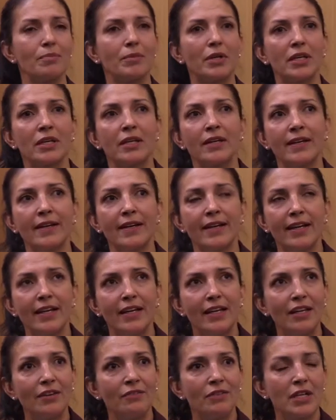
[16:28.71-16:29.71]
I mean,
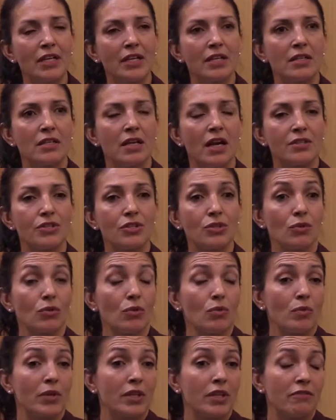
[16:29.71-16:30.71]
even at
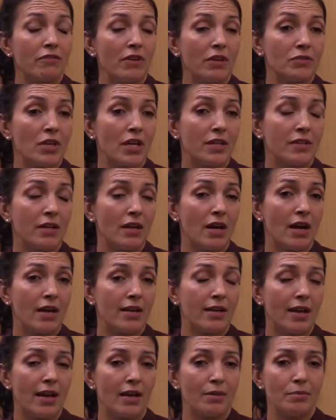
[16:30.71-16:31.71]
school, when they found out that
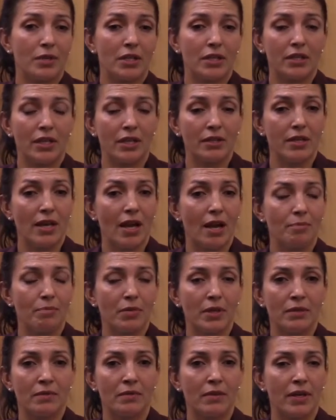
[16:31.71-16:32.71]
I had been
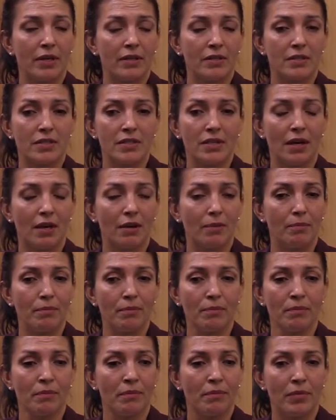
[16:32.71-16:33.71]
kidnapped
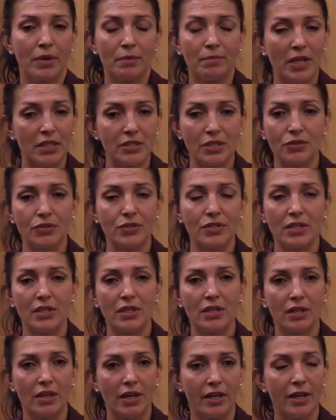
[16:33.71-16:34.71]
and in Mexico
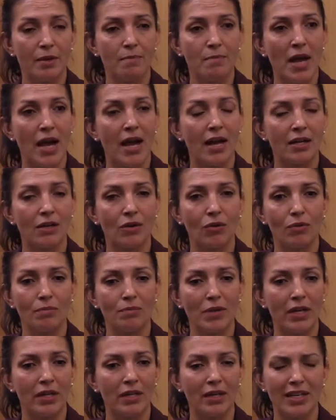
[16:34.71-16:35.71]
City and I came back,
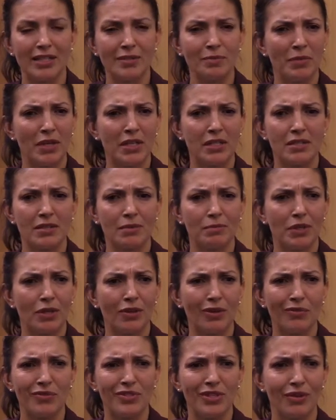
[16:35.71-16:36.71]
all my classmates, I
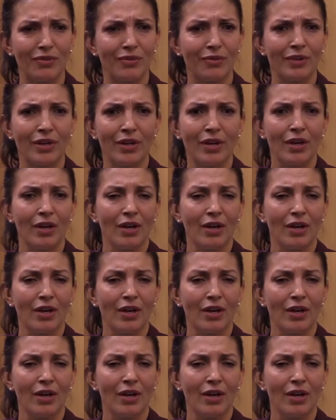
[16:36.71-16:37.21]
mean, all of a sudden,